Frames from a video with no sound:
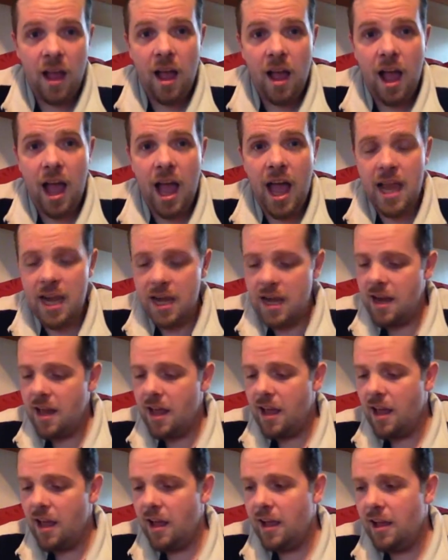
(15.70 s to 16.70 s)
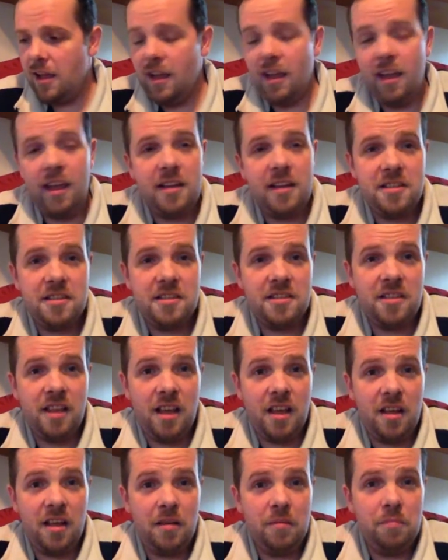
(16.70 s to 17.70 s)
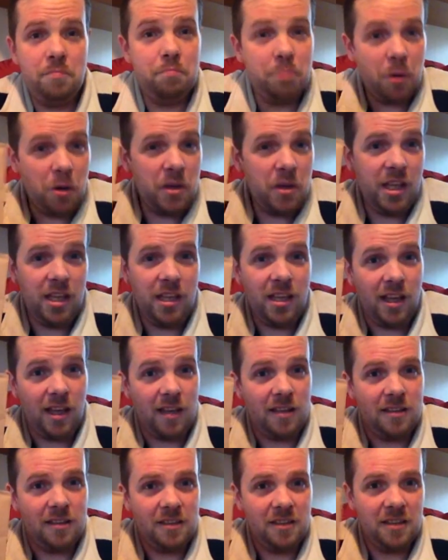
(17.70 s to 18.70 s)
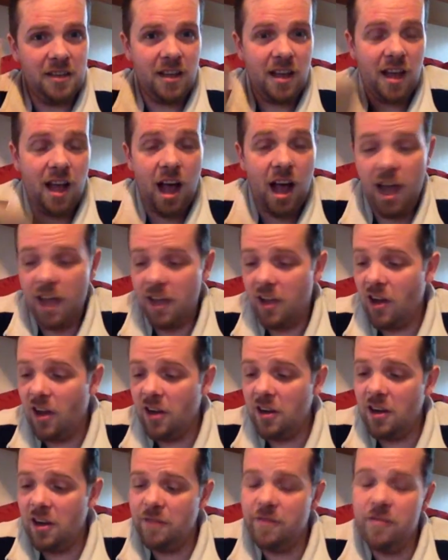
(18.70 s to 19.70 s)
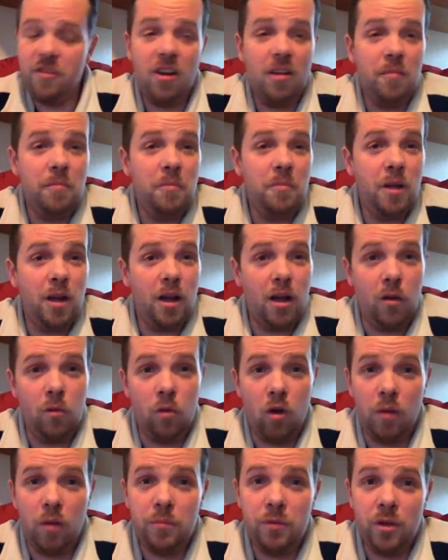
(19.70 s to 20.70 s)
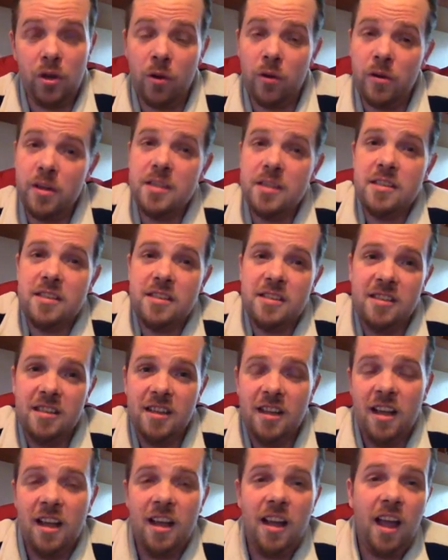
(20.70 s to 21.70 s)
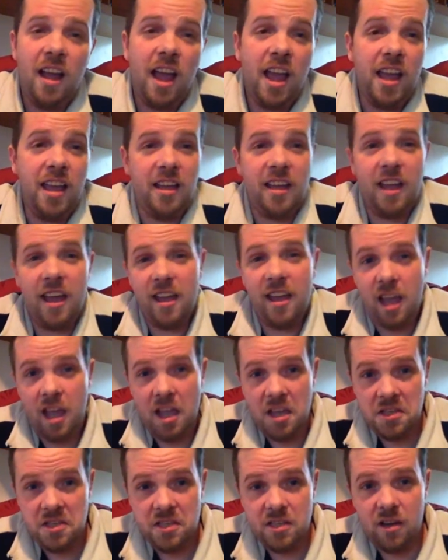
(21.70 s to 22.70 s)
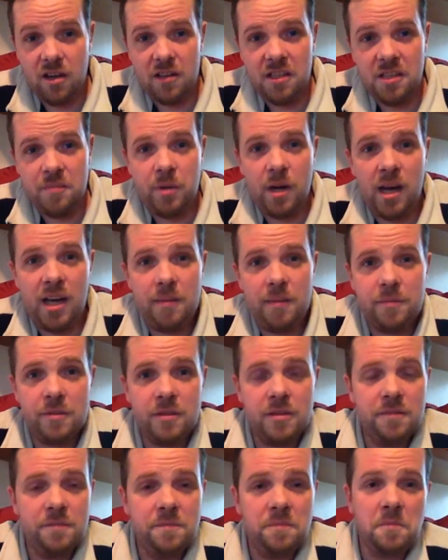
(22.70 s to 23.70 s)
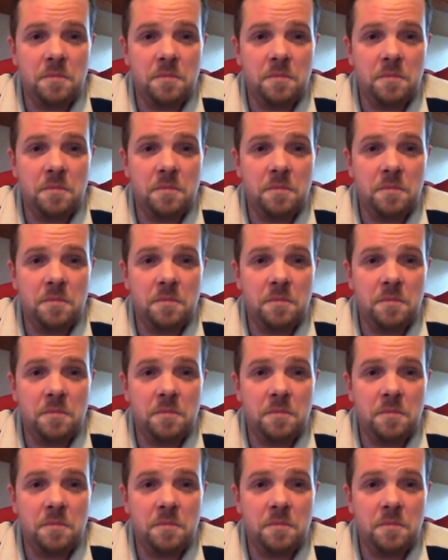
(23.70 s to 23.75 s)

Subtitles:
and it's the Bohica. I got it from Rob Norris, aka Scotty Piper.